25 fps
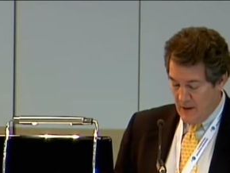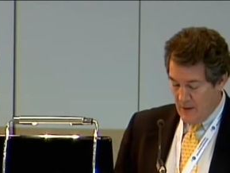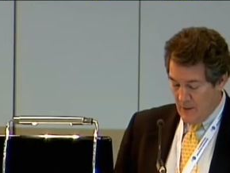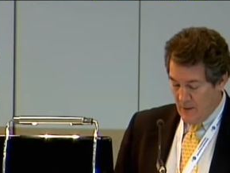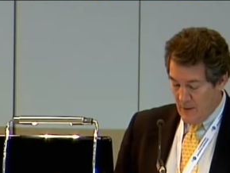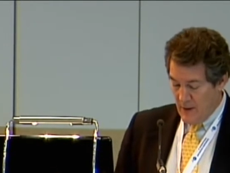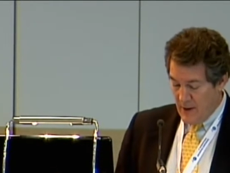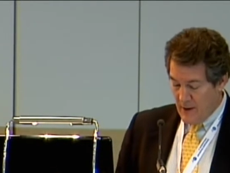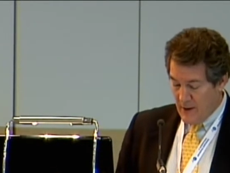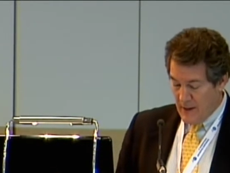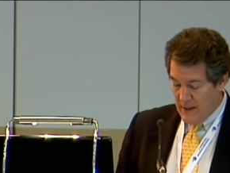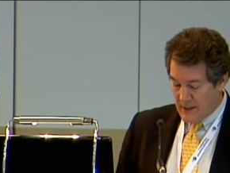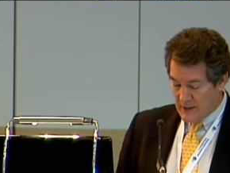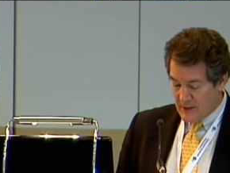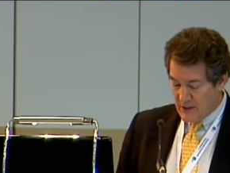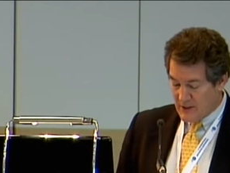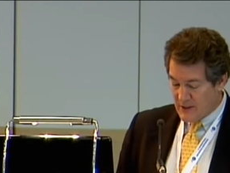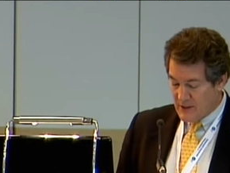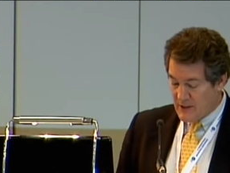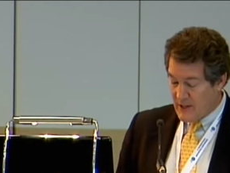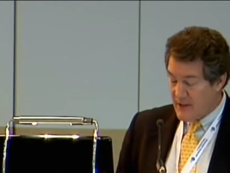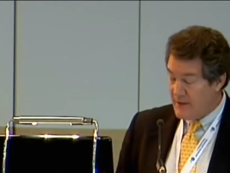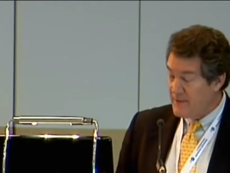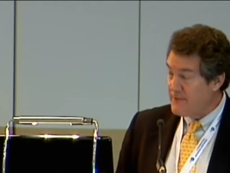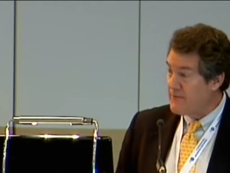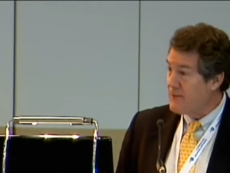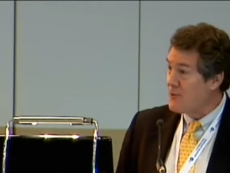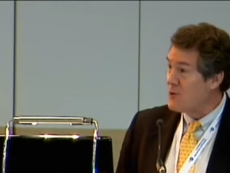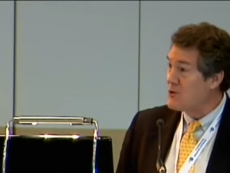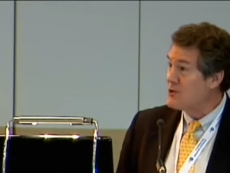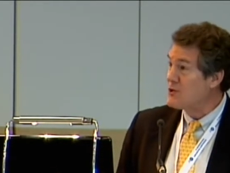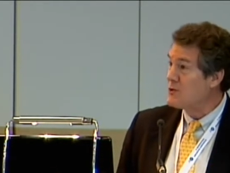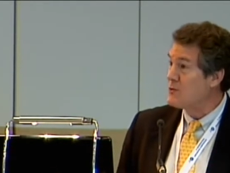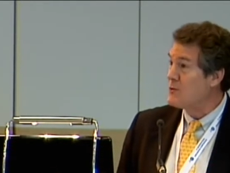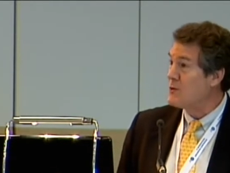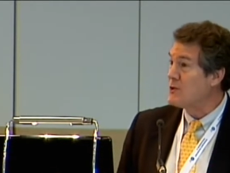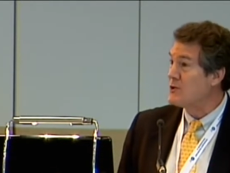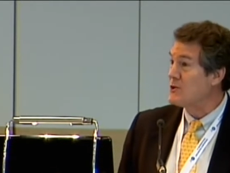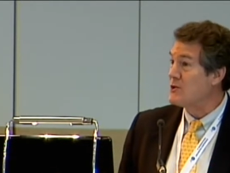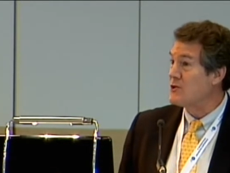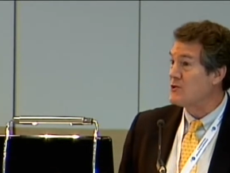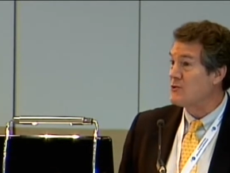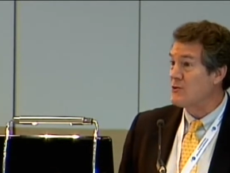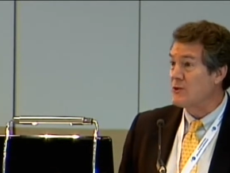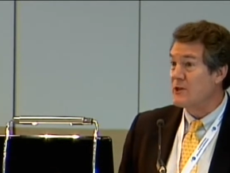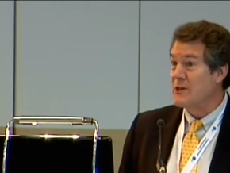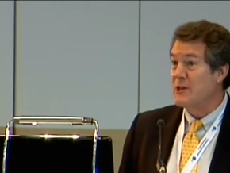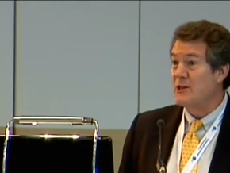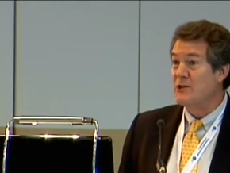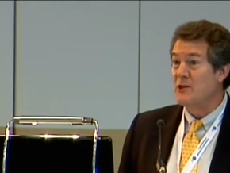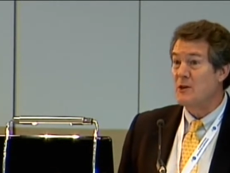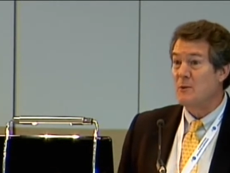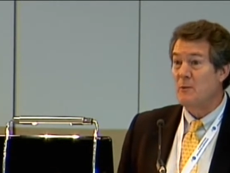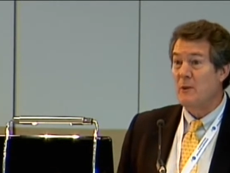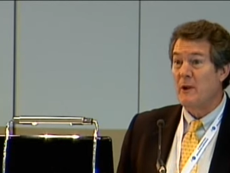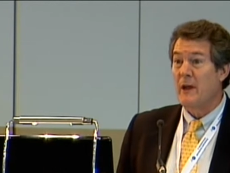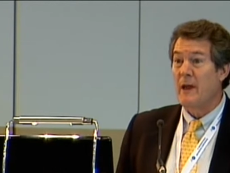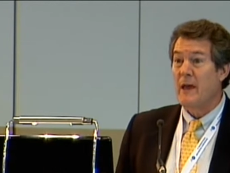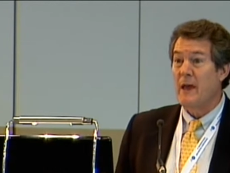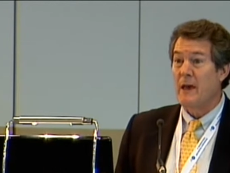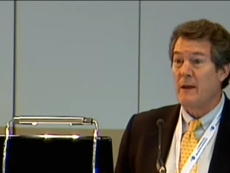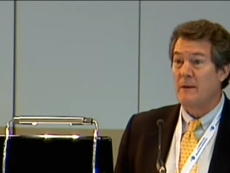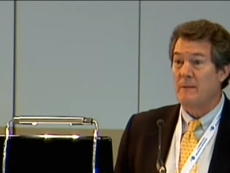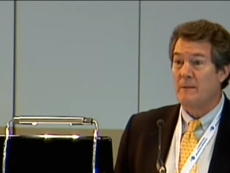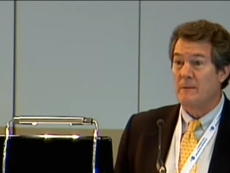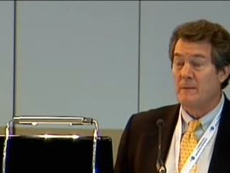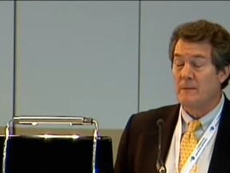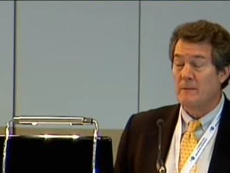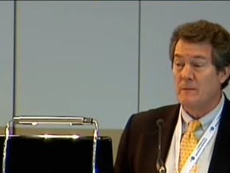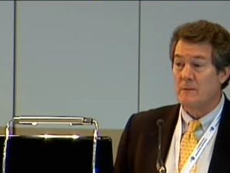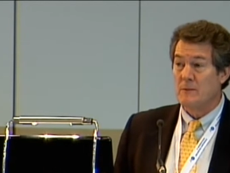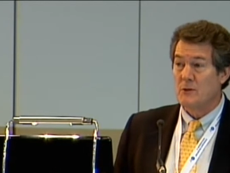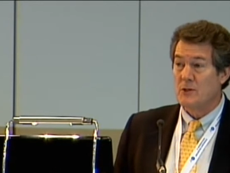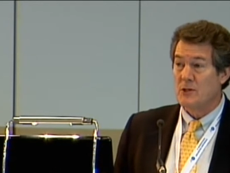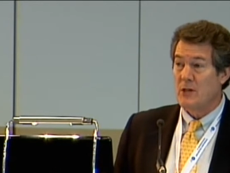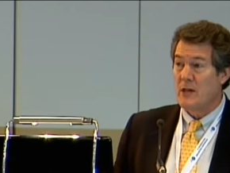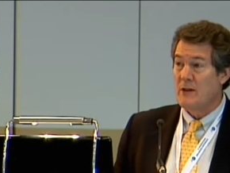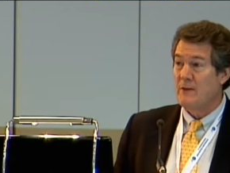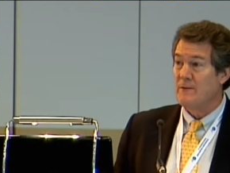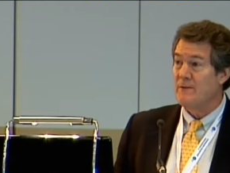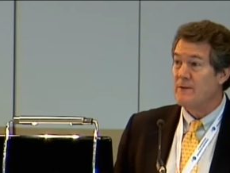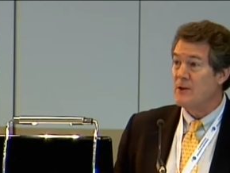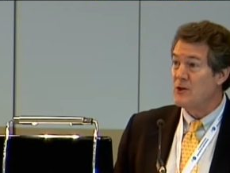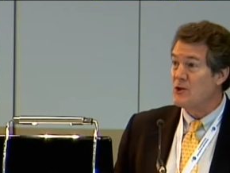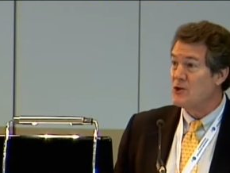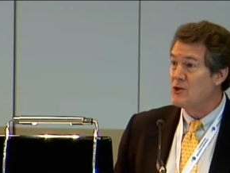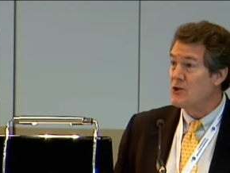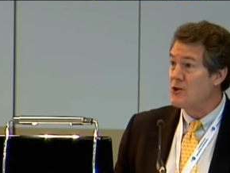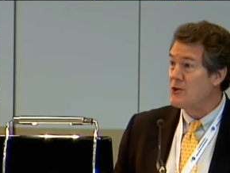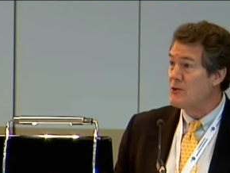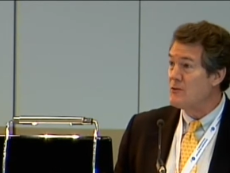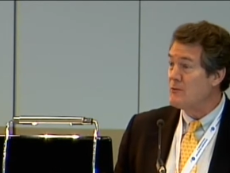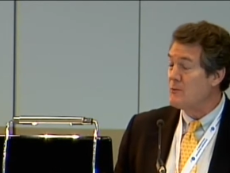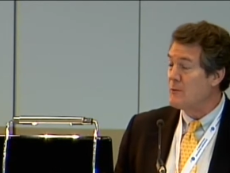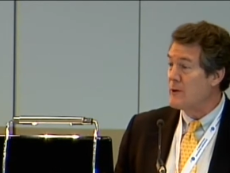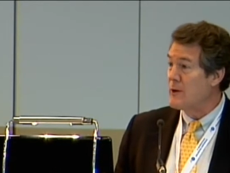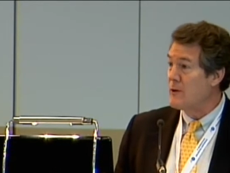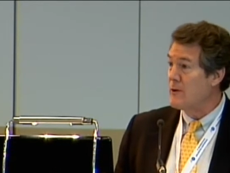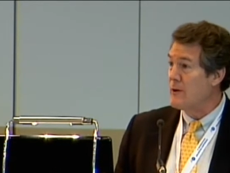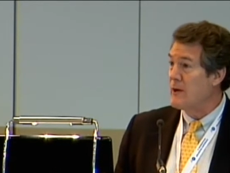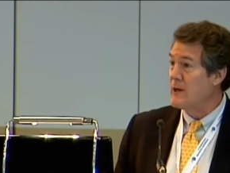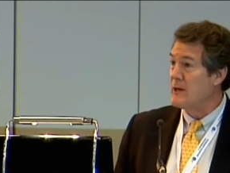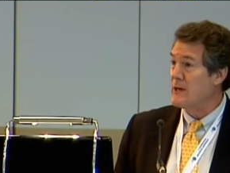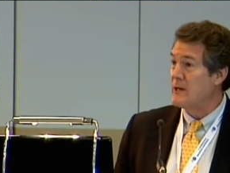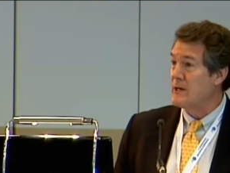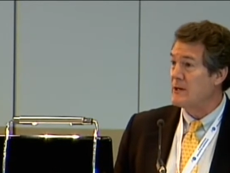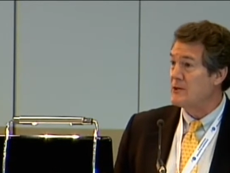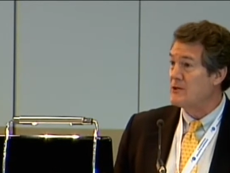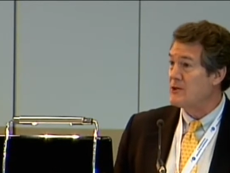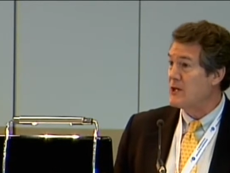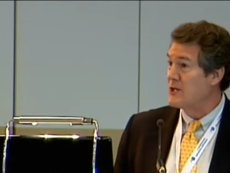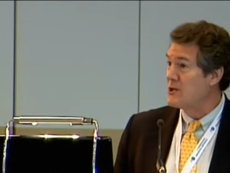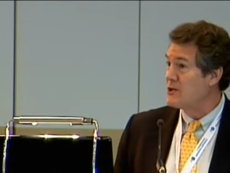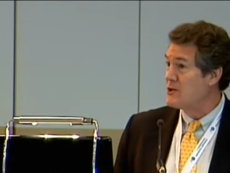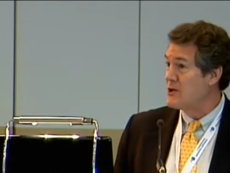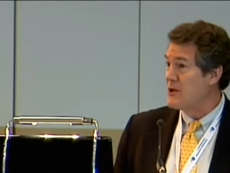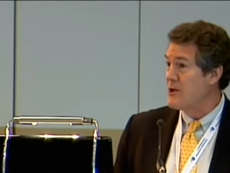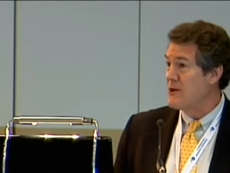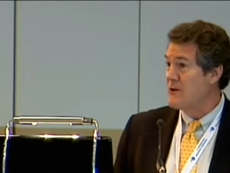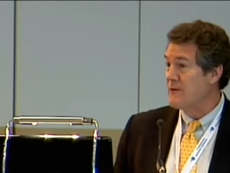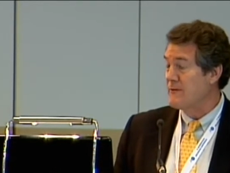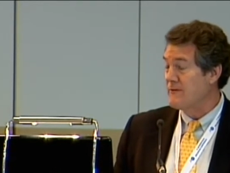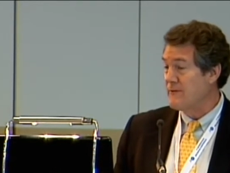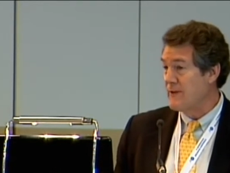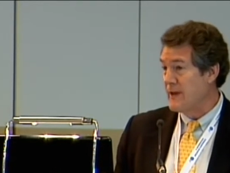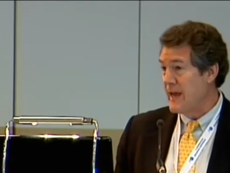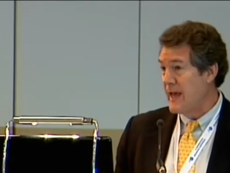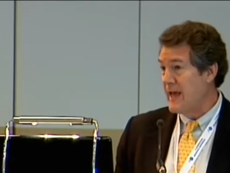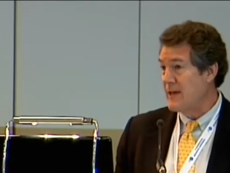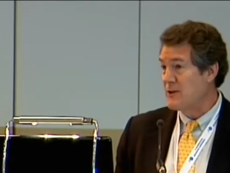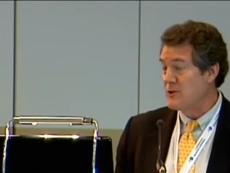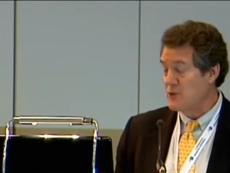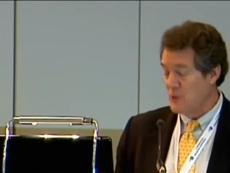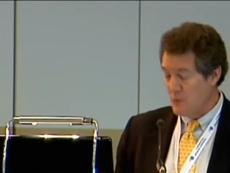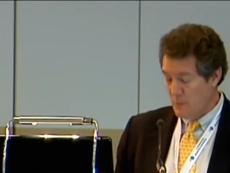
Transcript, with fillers: Well, as I said, first was a strategic plan. Set a vision. We created a six-year financial